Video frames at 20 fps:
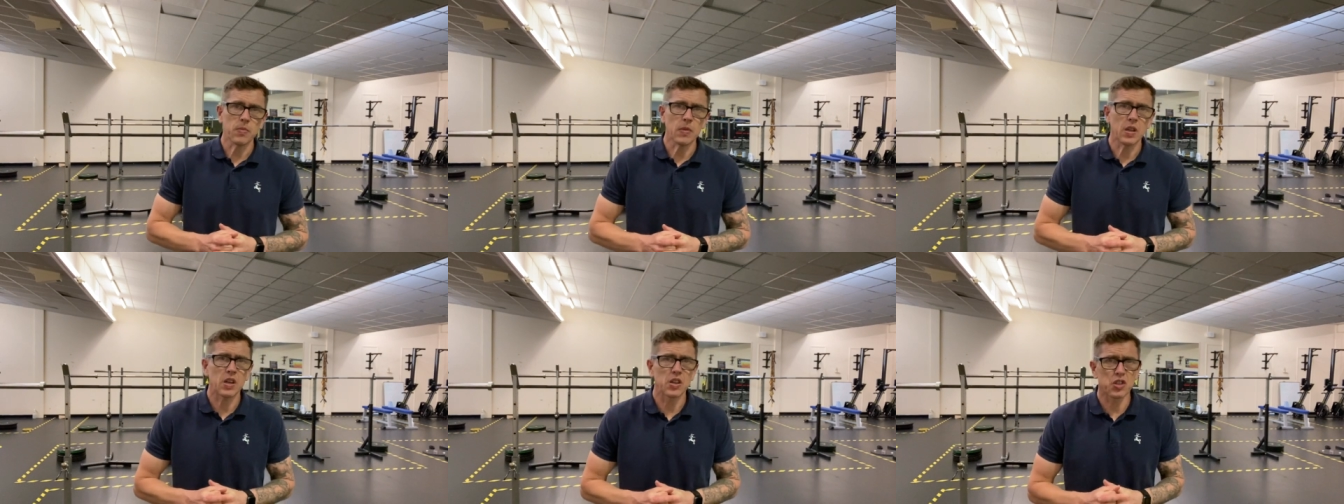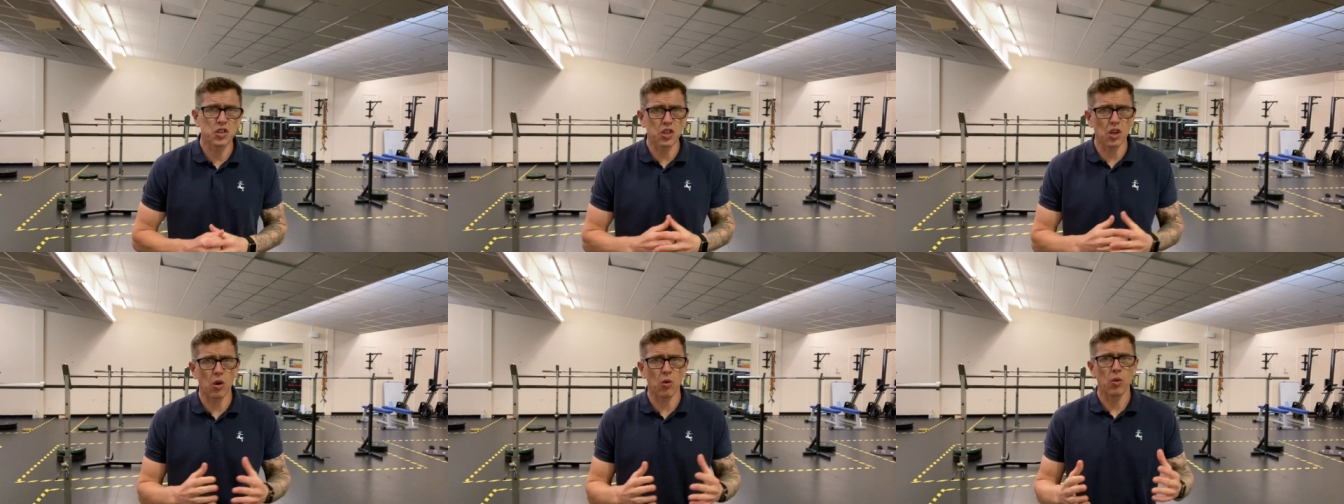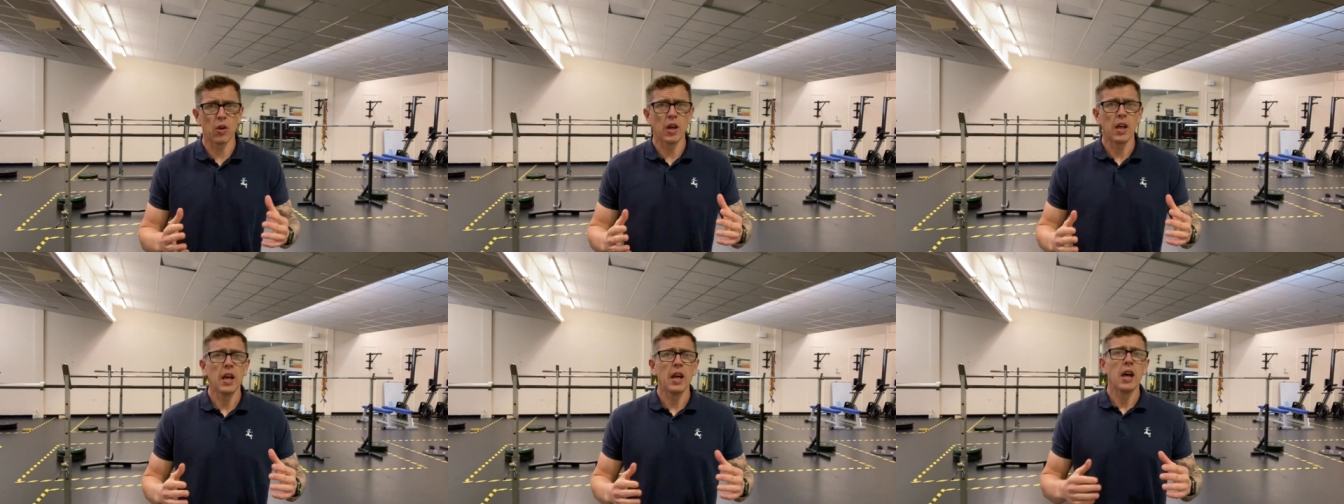So,
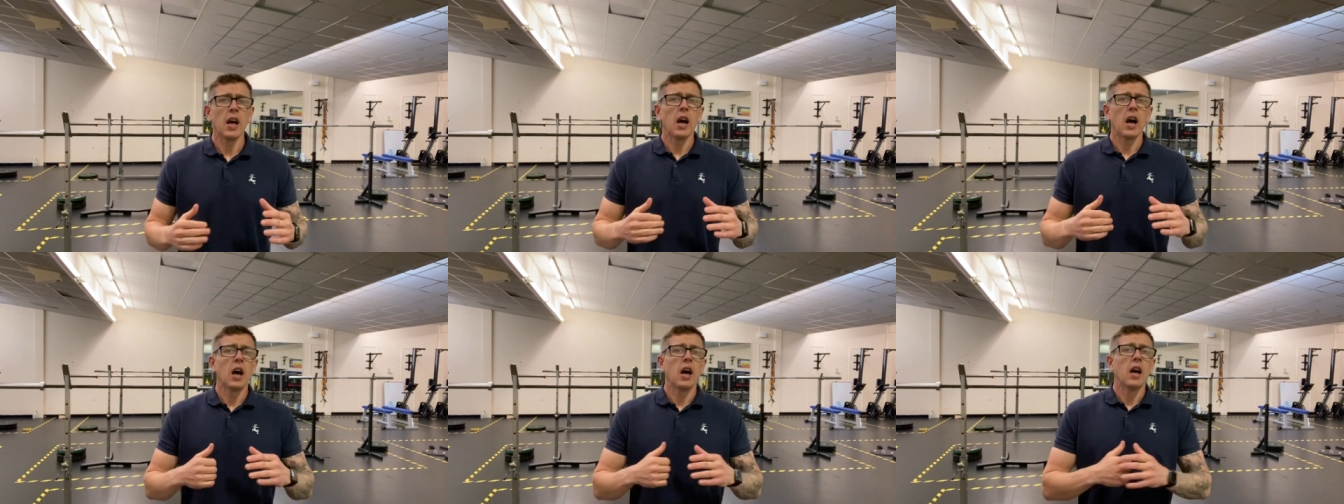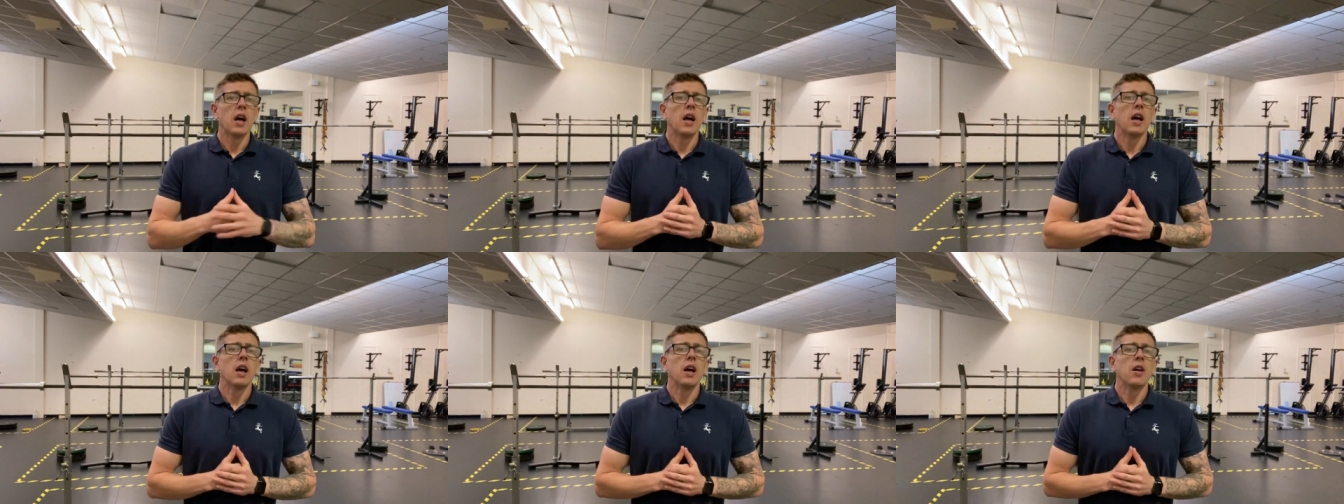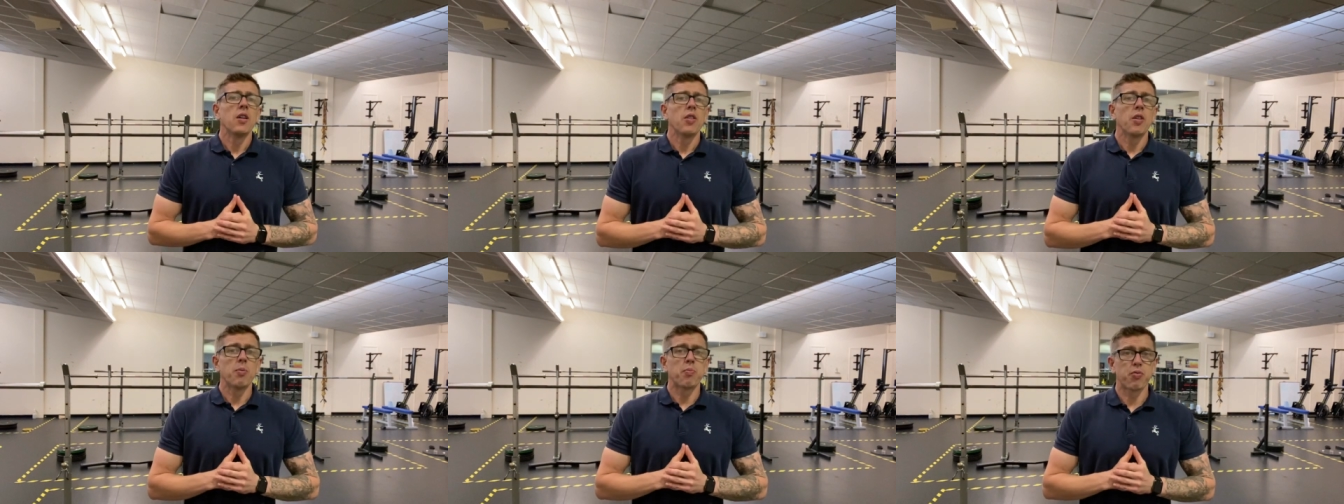
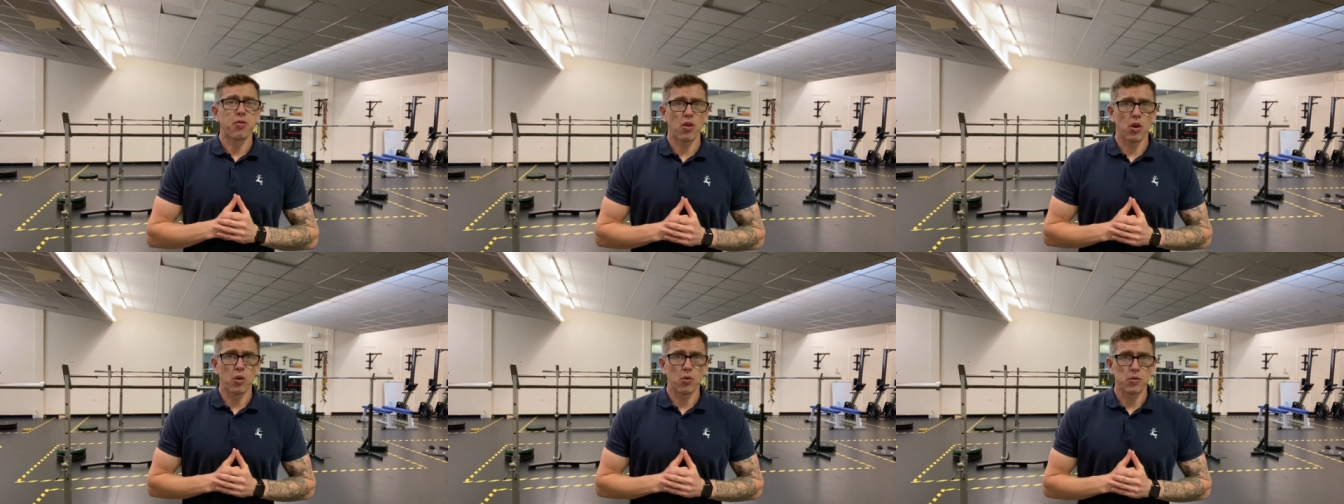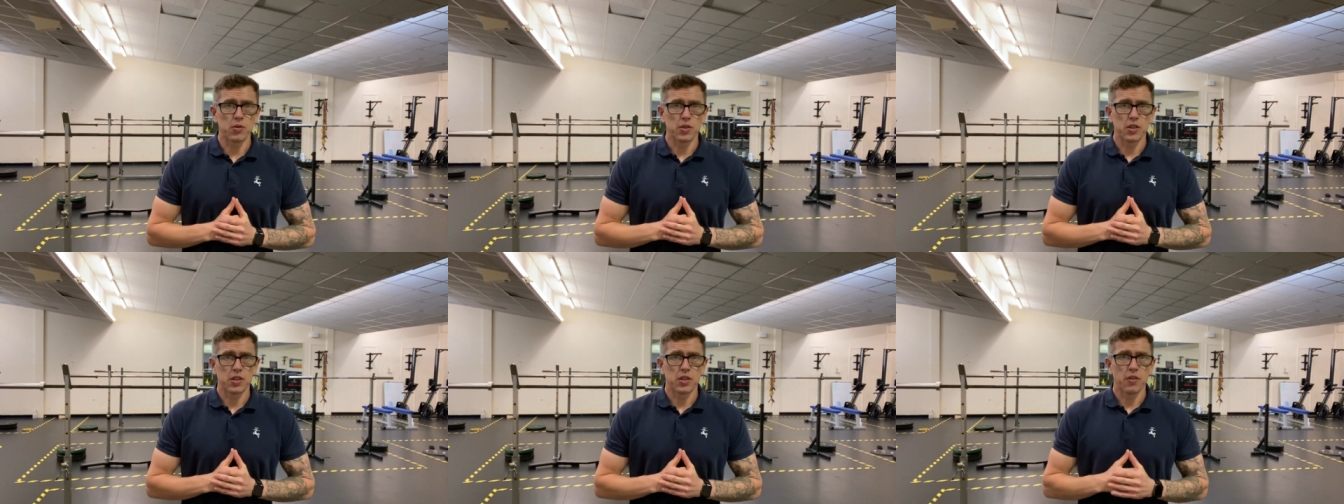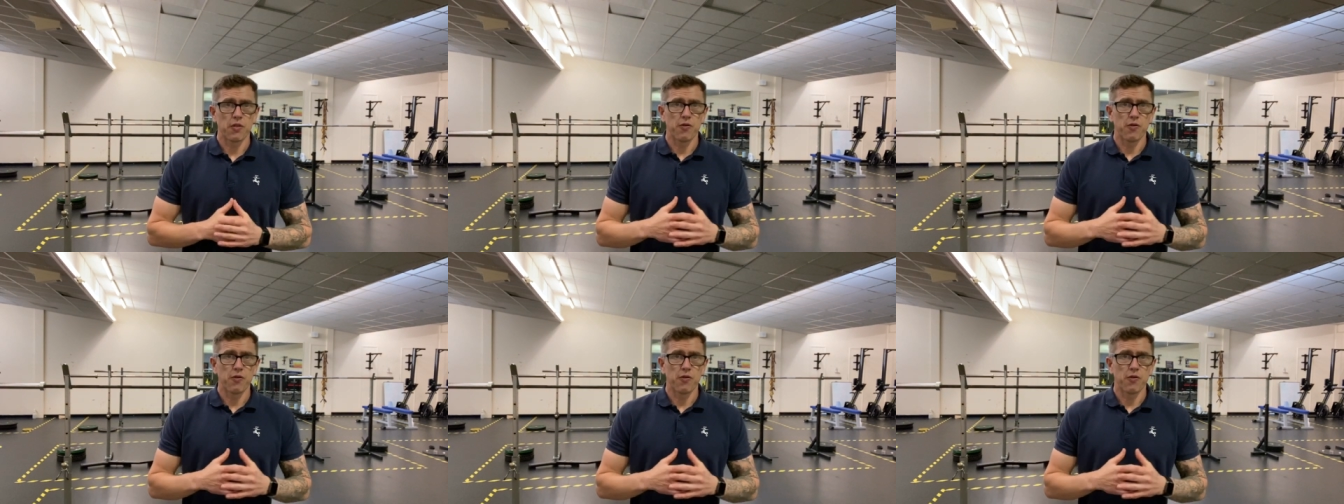the pros,